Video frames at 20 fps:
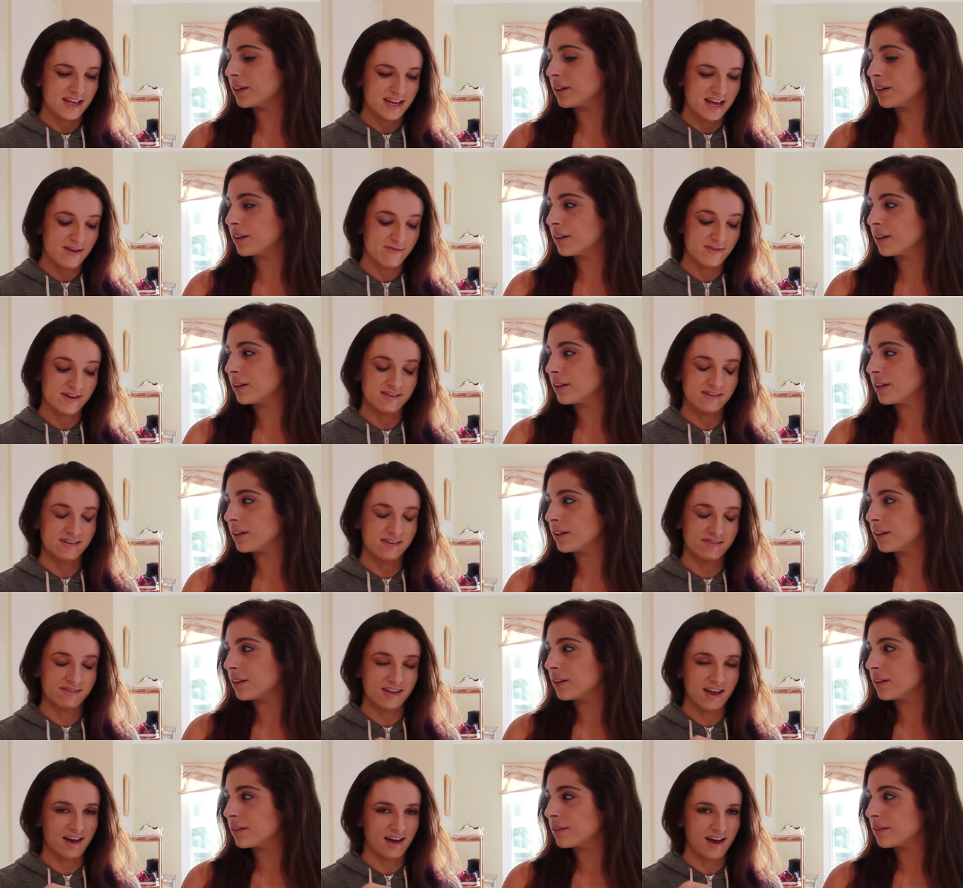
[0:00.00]
Speaker 1: every single
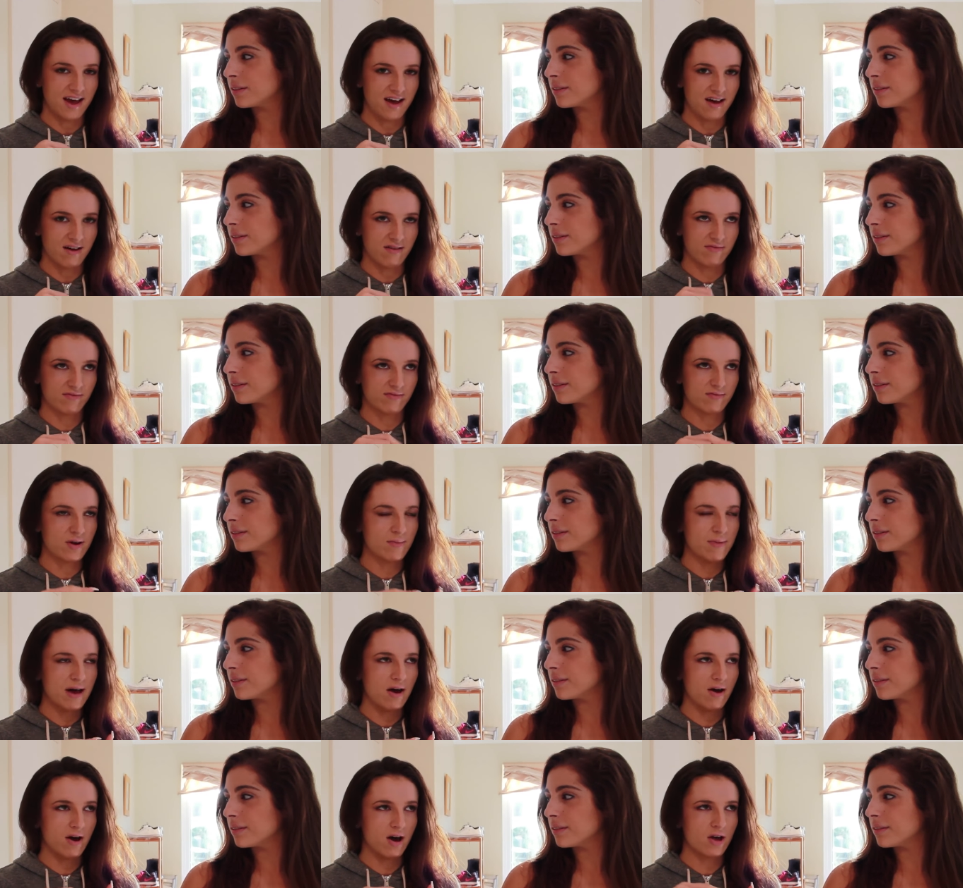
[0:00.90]
day I have
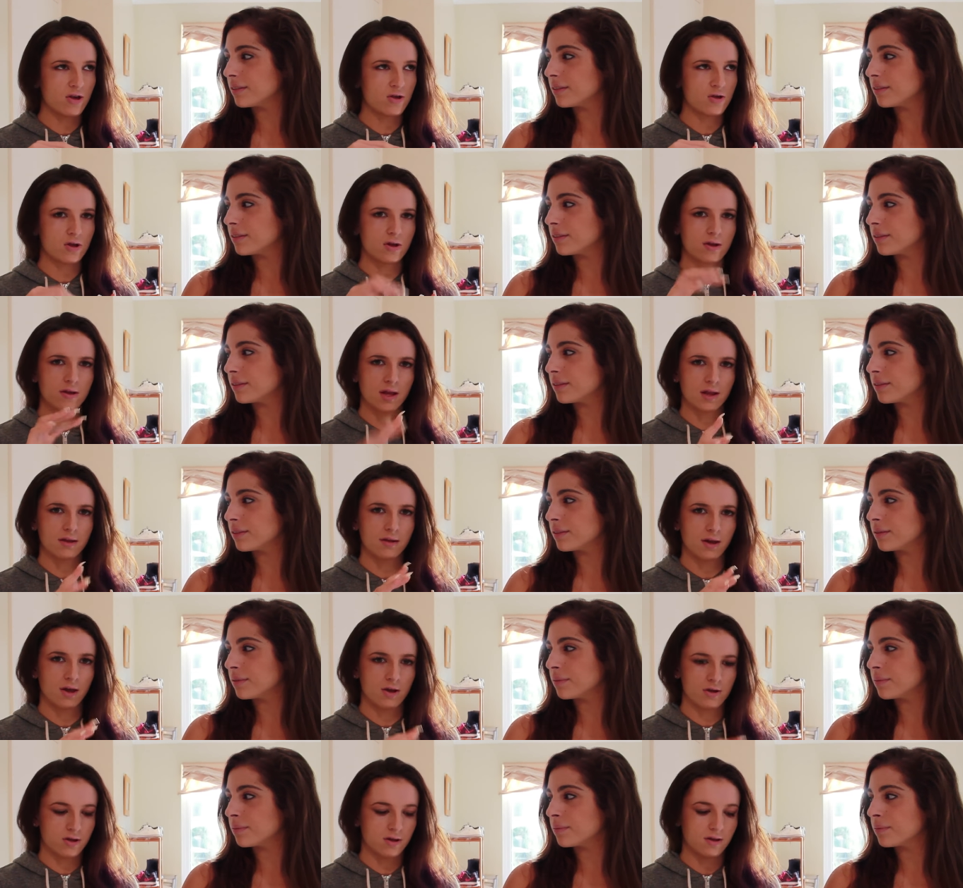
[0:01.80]
about 160,
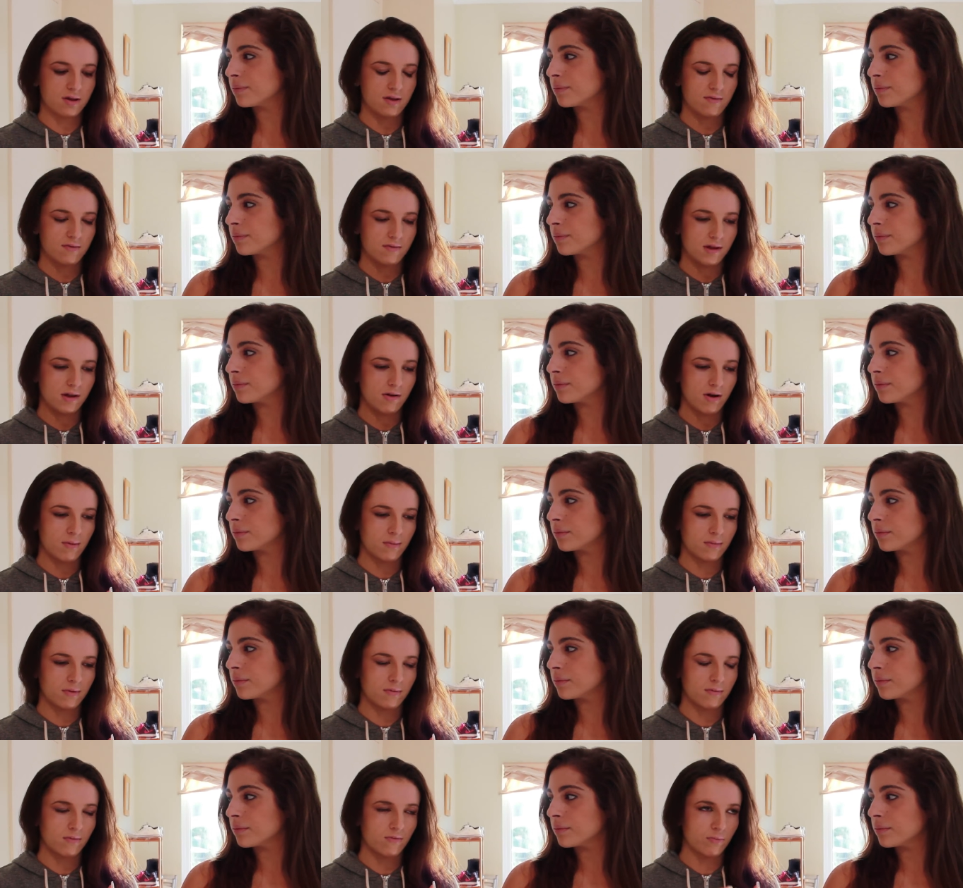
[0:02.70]
170 grams
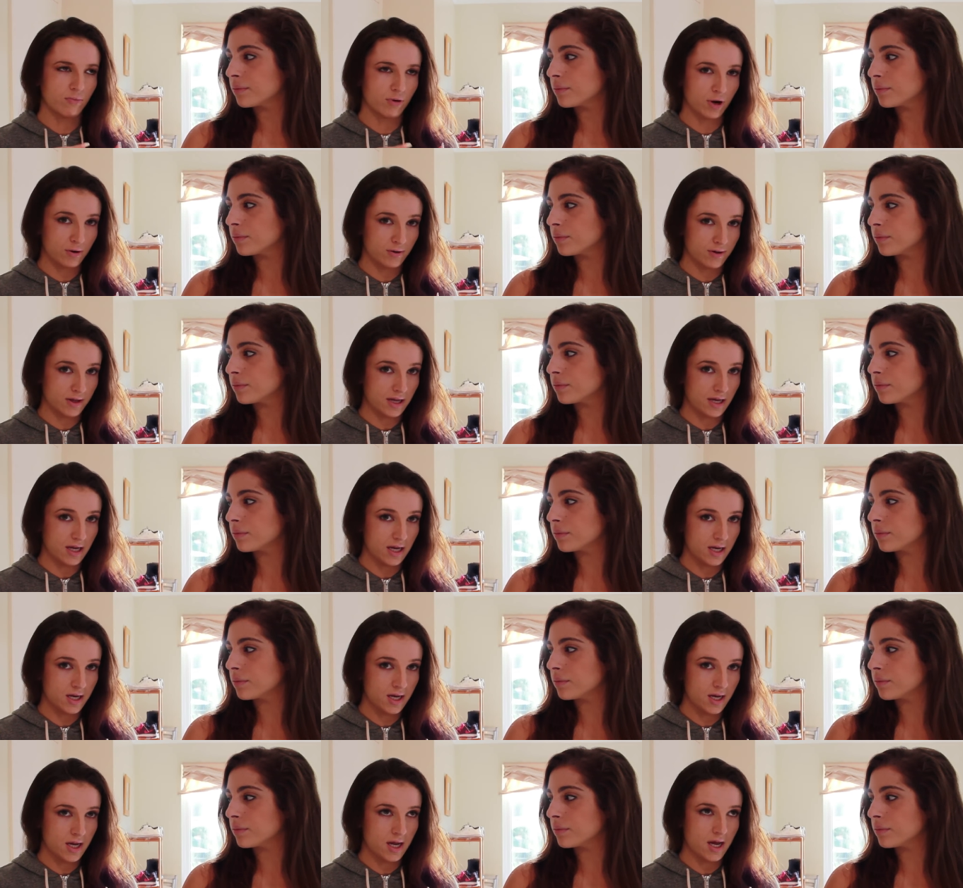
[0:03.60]
of
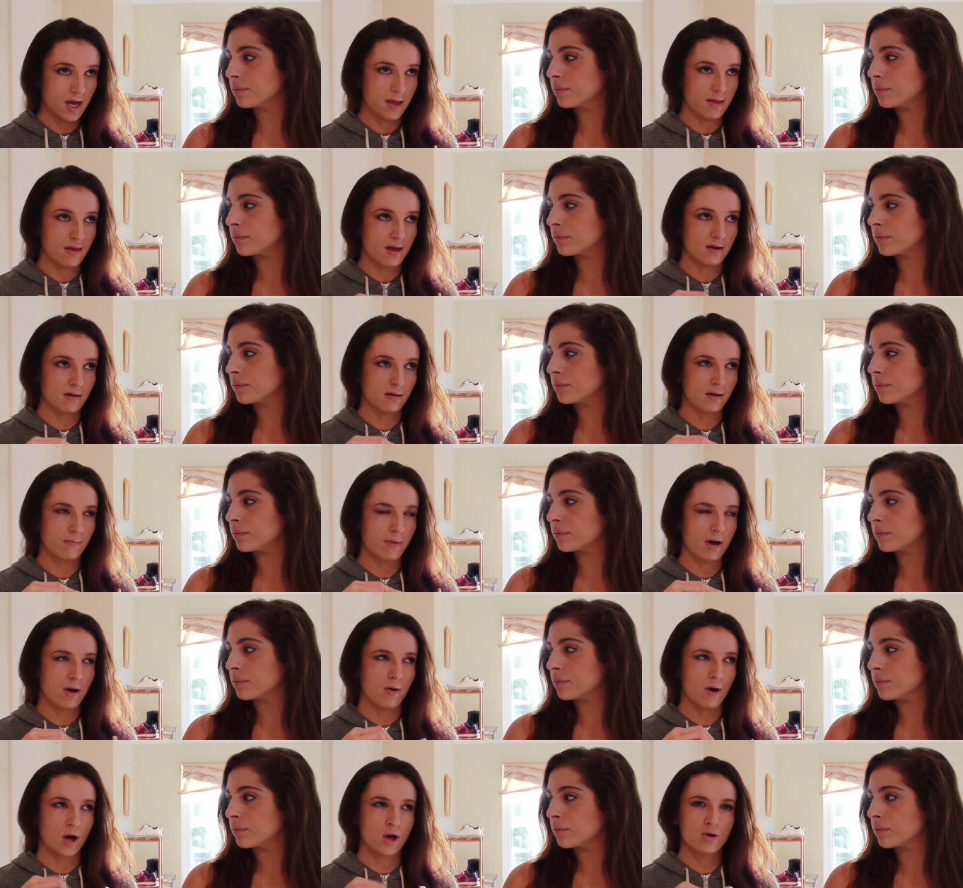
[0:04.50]
protein, and then it's
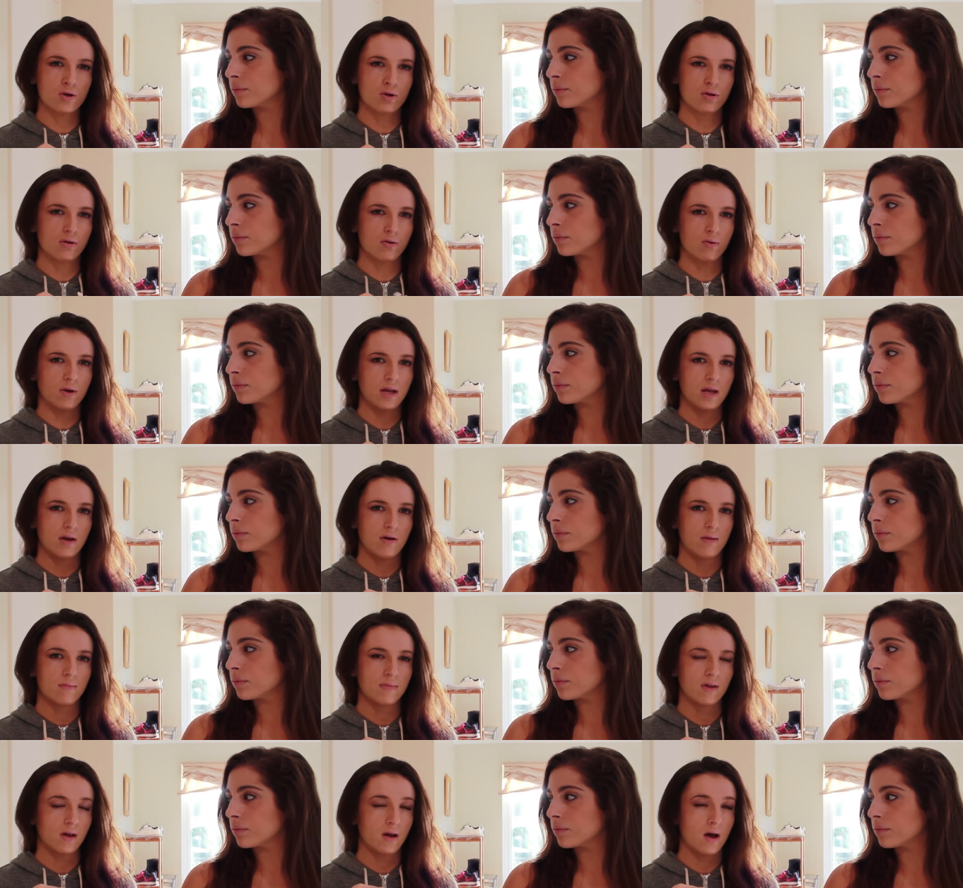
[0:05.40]
about 120
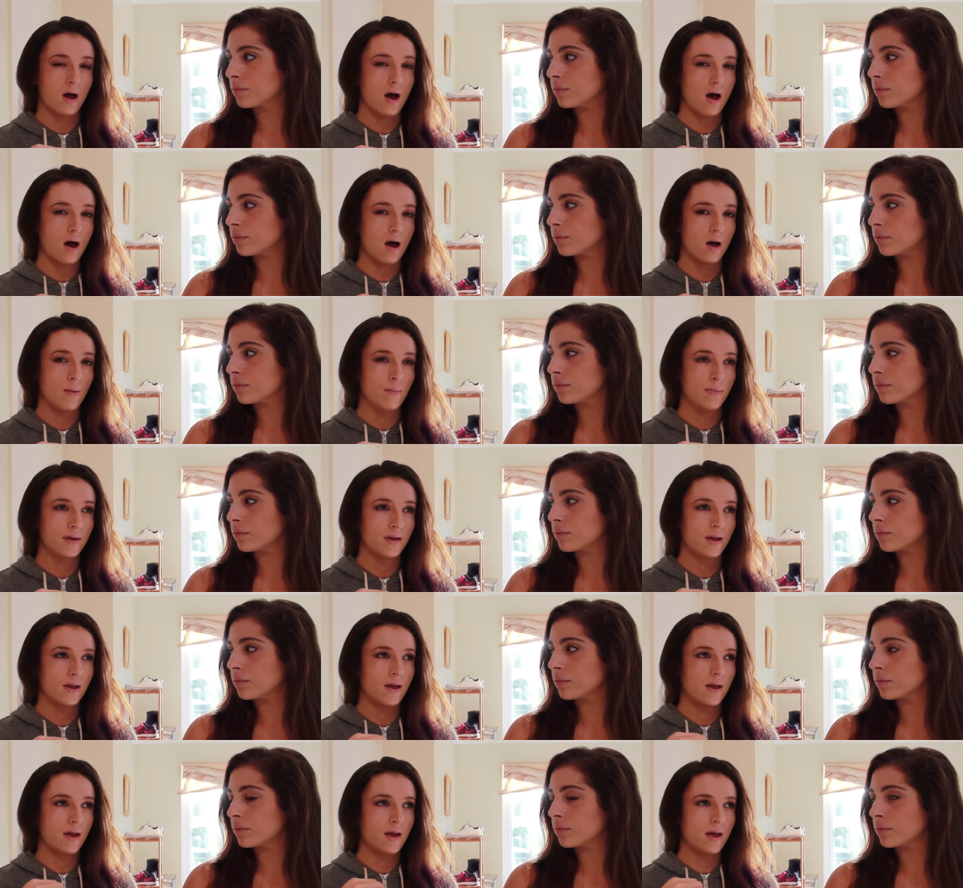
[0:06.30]
grams of carbs,